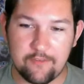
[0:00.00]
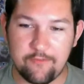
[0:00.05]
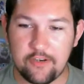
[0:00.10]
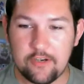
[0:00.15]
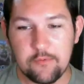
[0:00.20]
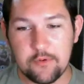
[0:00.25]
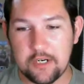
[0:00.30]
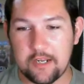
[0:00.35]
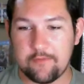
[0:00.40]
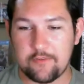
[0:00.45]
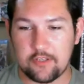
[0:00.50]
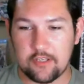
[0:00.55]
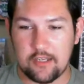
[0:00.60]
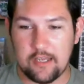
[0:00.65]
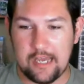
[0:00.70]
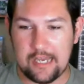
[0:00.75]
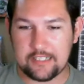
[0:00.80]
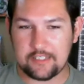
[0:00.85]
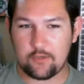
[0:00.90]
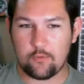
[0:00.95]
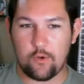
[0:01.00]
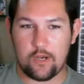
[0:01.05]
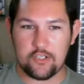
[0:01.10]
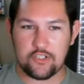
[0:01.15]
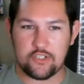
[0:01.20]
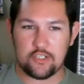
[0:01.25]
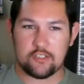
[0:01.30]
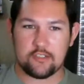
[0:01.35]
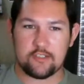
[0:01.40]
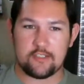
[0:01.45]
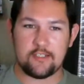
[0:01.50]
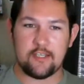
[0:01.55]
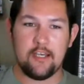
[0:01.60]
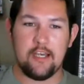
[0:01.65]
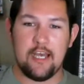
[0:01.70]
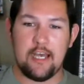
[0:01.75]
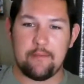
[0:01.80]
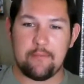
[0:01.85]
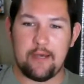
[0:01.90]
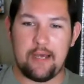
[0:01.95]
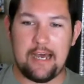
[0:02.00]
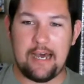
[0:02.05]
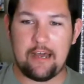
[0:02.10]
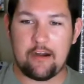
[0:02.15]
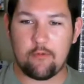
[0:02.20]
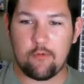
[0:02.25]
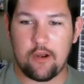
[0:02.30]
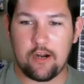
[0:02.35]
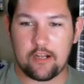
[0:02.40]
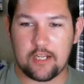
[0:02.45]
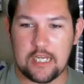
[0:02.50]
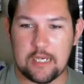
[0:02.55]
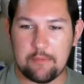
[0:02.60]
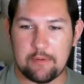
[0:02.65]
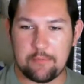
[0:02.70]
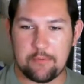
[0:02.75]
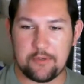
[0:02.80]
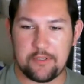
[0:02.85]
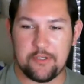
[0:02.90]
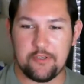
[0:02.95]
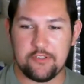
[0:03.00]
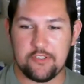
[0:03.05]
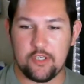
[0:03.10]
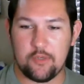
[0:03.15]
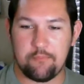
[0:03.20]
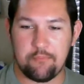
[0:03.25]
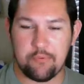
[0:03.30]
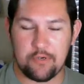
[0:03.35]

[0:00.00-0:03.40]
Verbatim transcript: if anyone has questions about how to run a comic book YouTube,